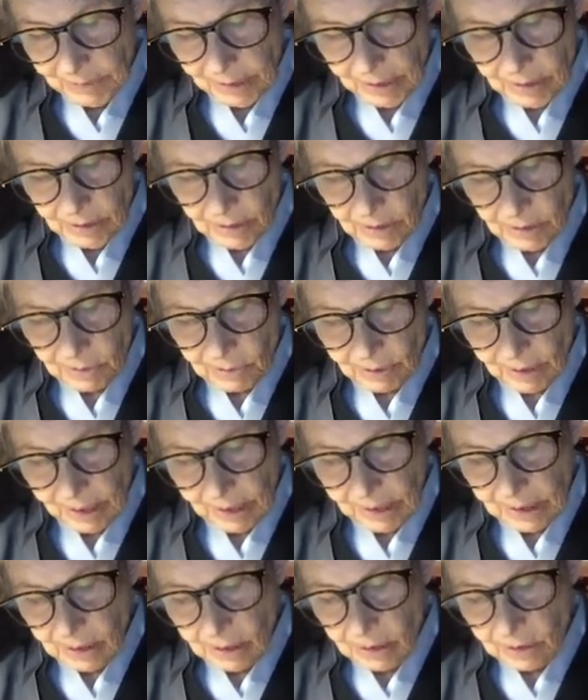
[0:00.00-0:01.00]
is to try
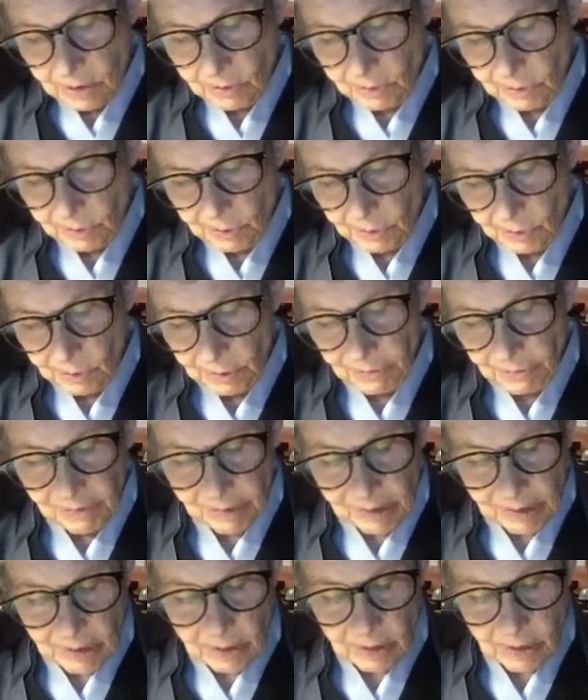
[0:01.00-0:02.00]
and control or
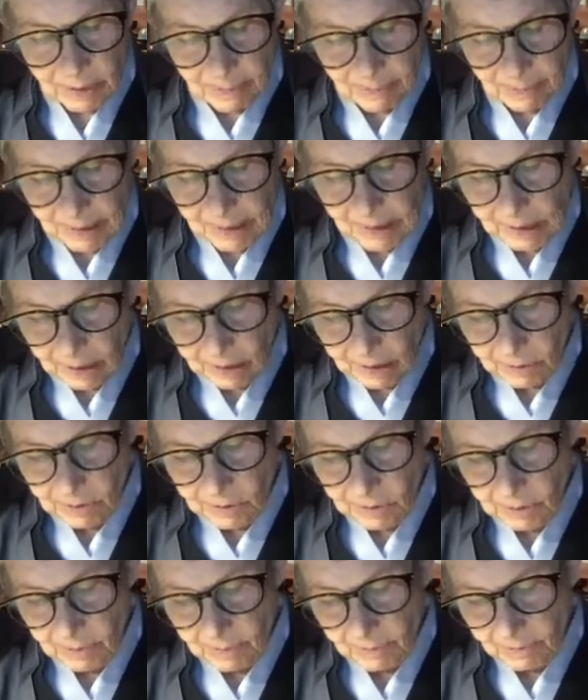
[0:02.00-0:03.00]
fix somebody
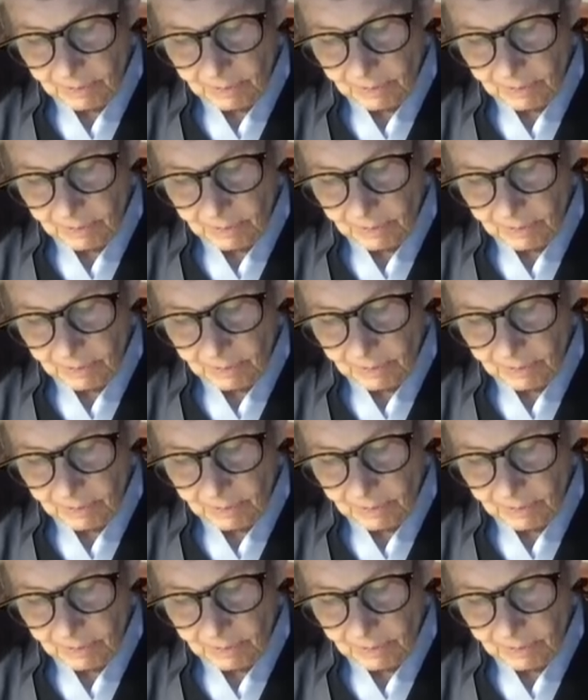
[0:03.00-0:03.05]
else.